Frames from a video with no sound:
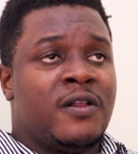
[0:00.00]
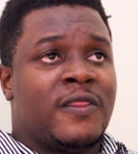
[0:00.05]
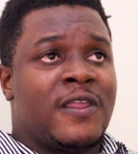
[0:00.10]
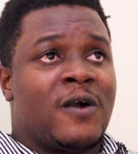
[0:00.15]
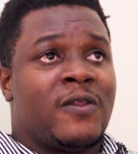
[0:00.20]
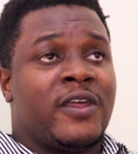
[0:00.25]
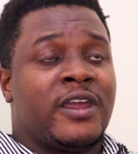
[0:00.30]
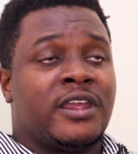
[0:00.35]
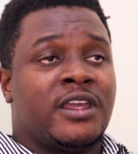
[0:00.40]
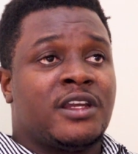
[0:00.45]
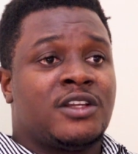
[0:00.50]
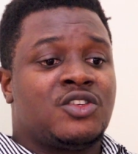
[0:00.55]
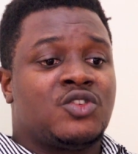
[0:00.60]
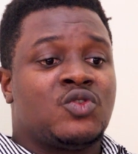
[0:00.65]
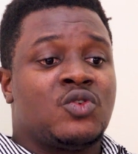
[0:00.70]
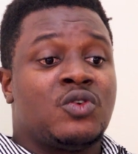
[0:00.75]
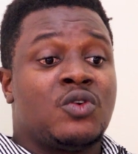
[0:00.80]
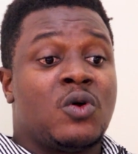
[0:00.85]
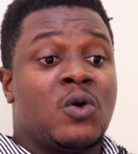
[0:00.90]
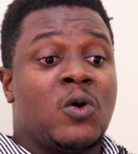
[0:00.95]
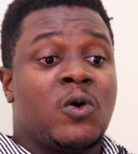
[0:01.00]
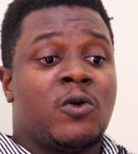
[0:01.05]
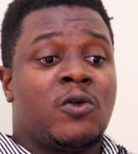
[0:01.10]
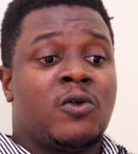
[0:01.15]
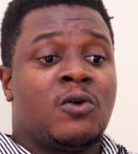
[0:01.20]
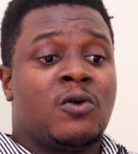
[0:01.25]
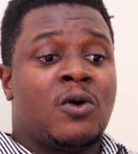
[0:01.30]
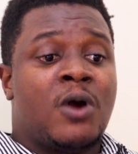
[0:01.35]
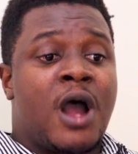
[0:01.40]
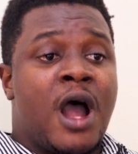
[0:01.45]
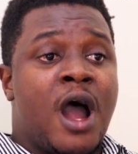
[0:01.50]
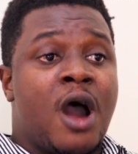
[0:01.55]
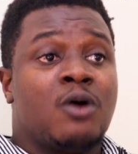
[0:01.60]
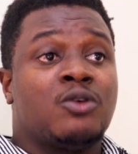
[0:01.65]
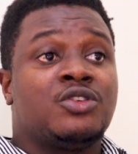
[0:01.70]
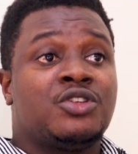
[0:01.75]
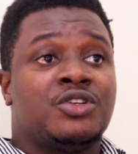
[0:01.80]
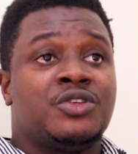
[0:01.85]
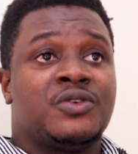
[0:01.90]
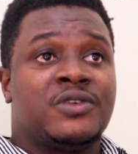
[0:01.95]
now they get to know
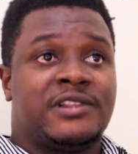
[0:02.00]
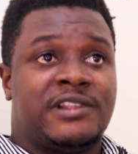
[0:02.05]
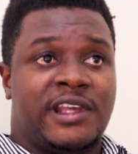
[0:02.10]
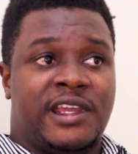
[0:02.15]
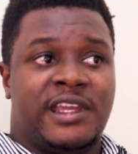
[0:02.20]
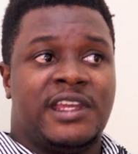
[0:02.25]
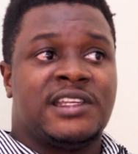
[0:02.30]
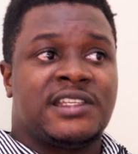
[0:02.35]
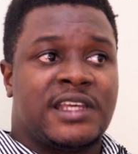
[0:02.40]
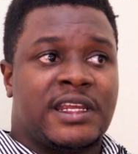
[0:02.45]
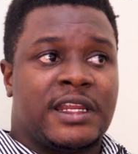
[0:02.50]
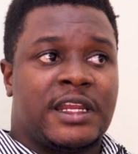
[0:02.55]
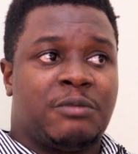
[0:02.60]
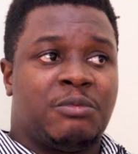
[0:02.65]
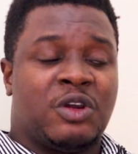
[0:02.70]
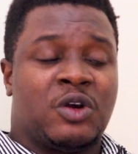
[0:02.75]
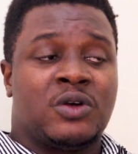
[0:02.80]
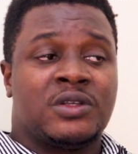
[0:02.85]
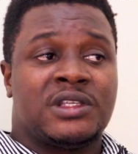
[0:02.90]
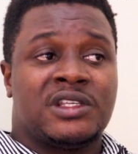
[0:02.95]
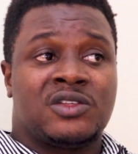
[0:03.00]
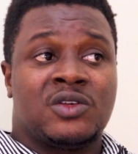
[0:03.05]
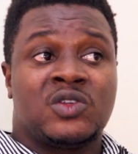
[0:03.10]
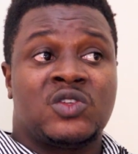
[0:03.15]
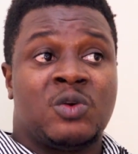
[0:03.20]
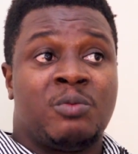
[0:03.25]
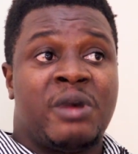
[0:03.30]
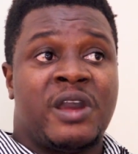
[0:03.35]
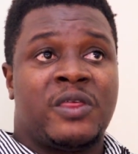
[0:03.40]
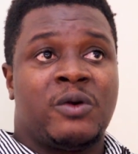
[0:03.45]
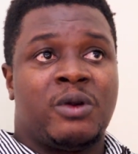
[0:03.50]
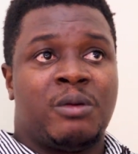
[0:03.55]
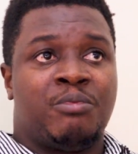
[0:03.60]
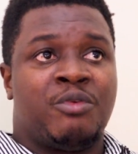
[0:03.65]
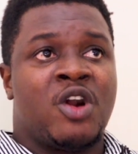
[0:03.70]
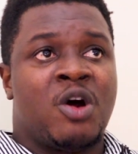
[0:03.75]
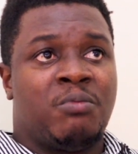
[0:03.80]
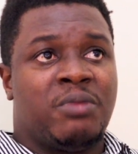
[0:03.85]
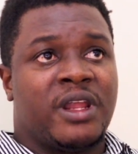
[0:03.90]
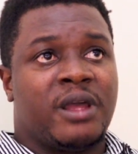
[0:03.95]
how to use the internet, because it's also by the way
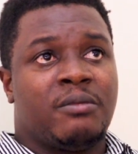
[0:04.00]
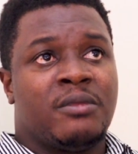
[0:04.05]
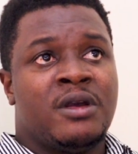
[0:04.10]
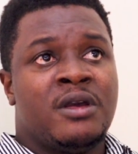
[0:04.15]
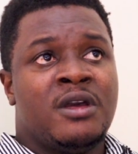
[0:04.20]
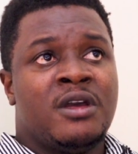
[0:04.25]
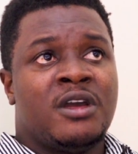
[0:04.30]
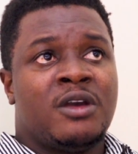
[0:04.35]
problem